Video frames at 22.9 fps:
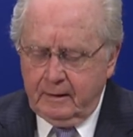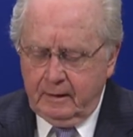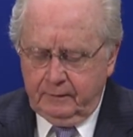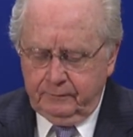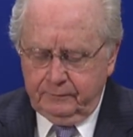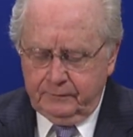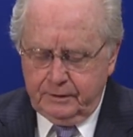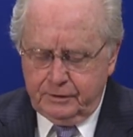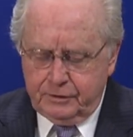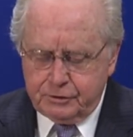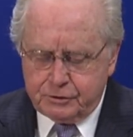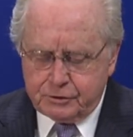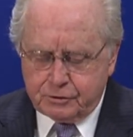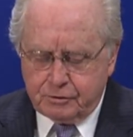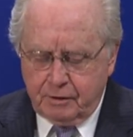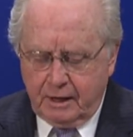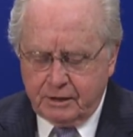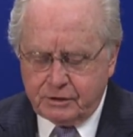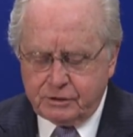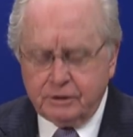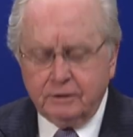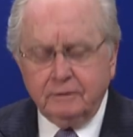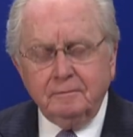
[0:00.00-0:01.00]
the
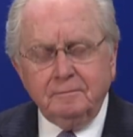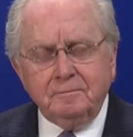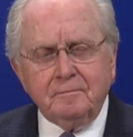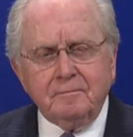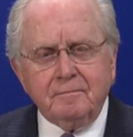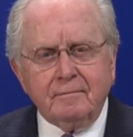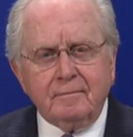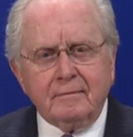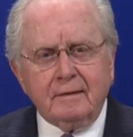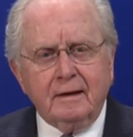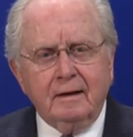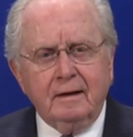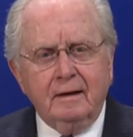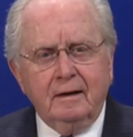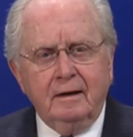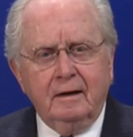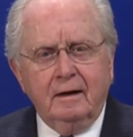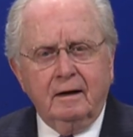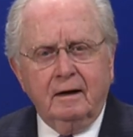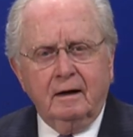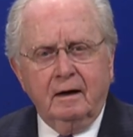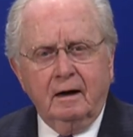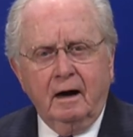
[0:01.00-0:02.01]
destruction
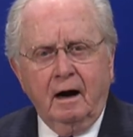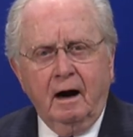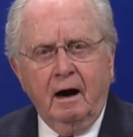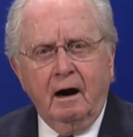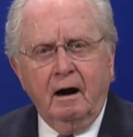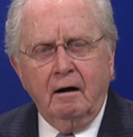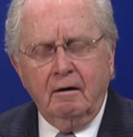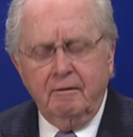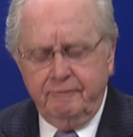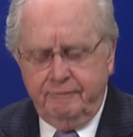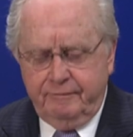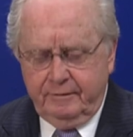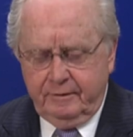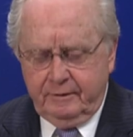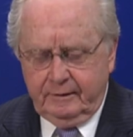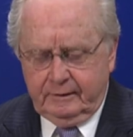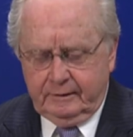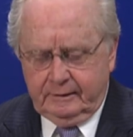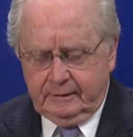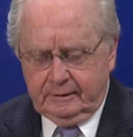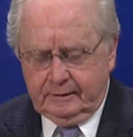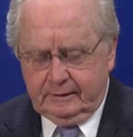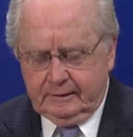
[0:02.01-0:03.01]
of
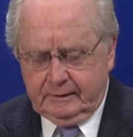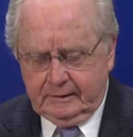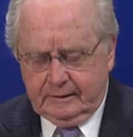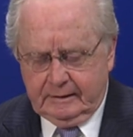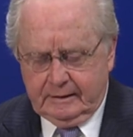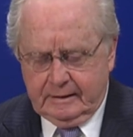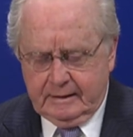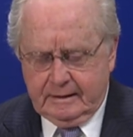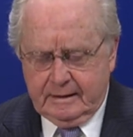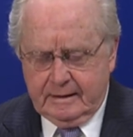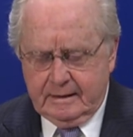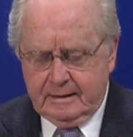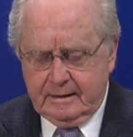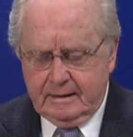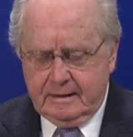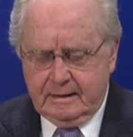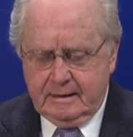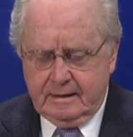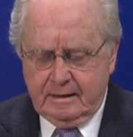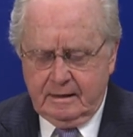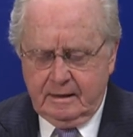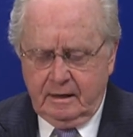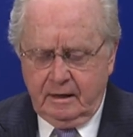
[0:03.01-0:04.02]

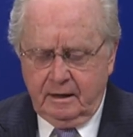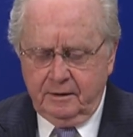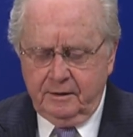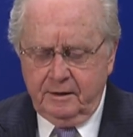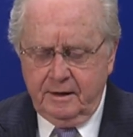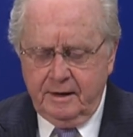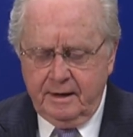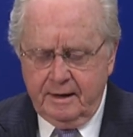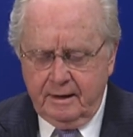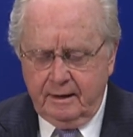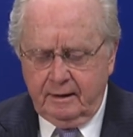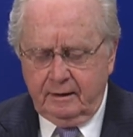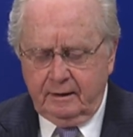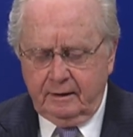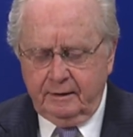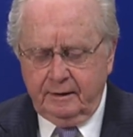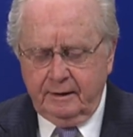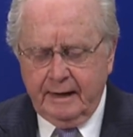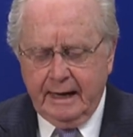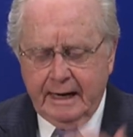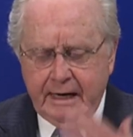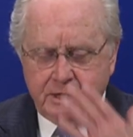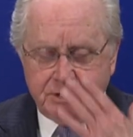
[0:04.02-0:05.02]
a, a
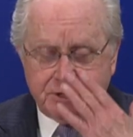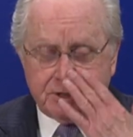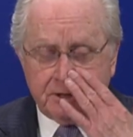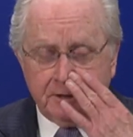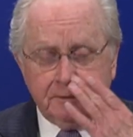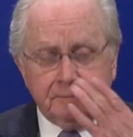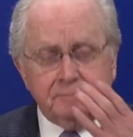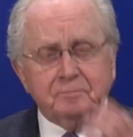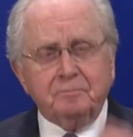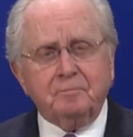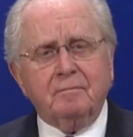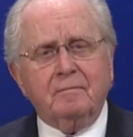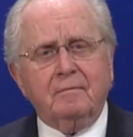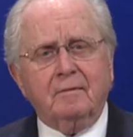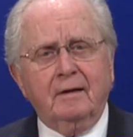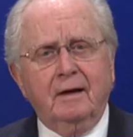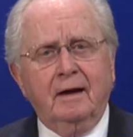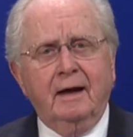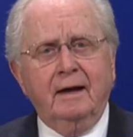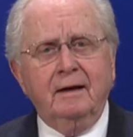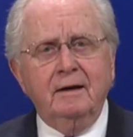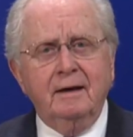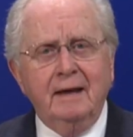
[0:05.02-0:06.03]
nation
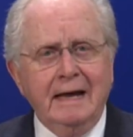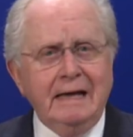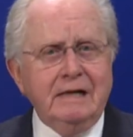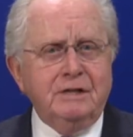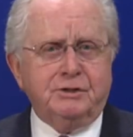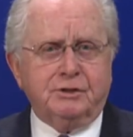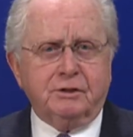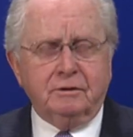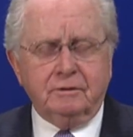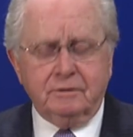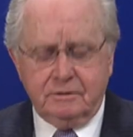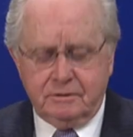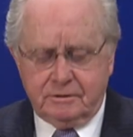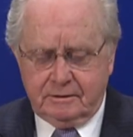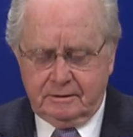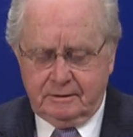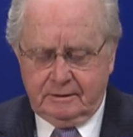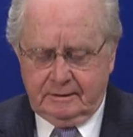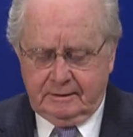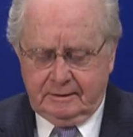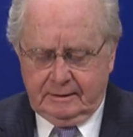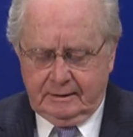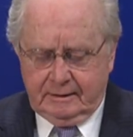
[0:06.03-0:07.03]
and nations
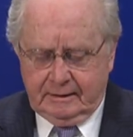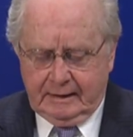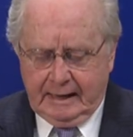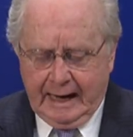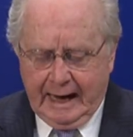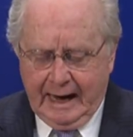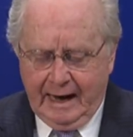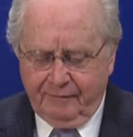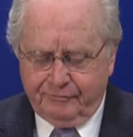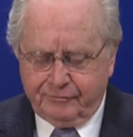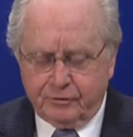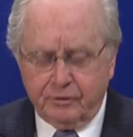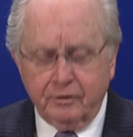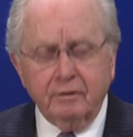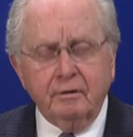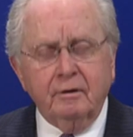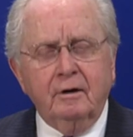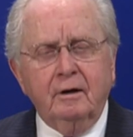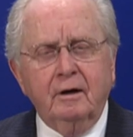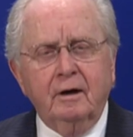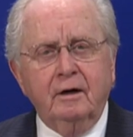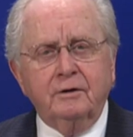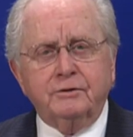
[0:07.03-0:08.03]
after
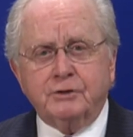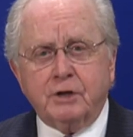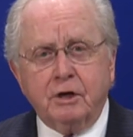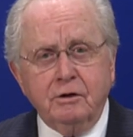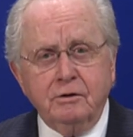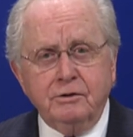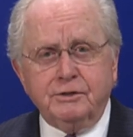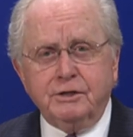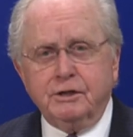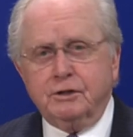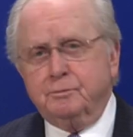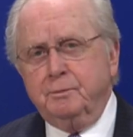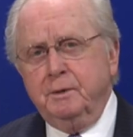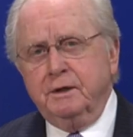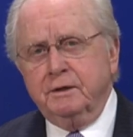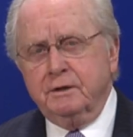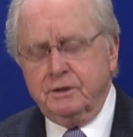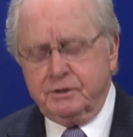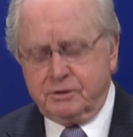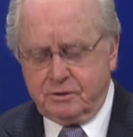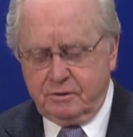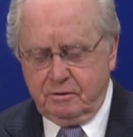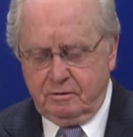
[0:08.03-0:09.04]
a church has been
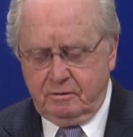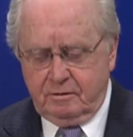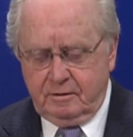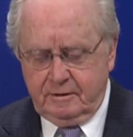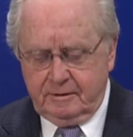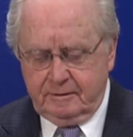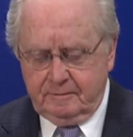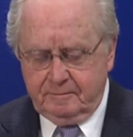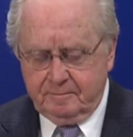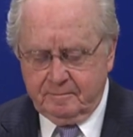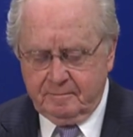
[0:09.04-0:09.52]
destroyed.